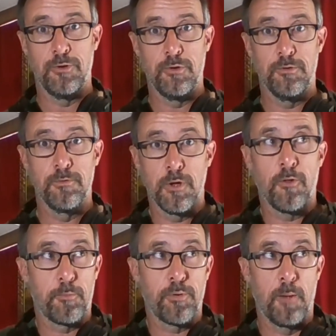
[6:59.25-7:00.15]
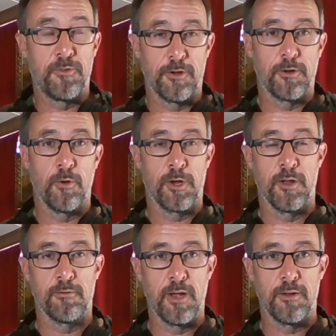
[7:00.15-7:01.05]
you know the problems that are going
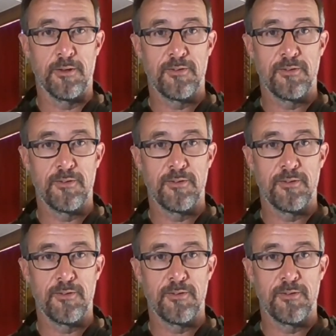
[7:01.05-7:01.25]
on around